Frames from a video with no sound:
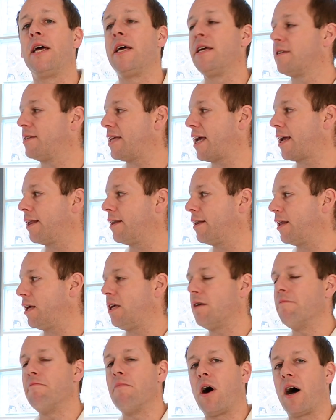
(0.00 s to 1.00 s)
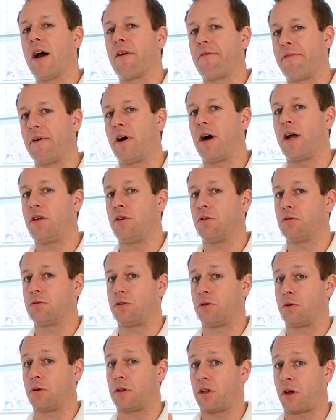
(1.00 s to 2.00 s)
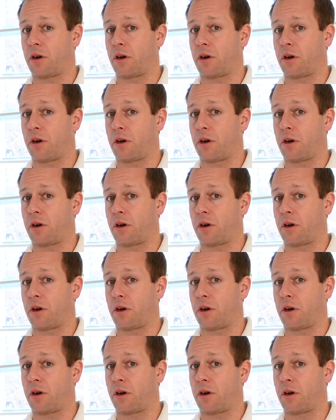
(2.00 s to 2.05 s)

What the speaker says: Secondly, you might find you'll do a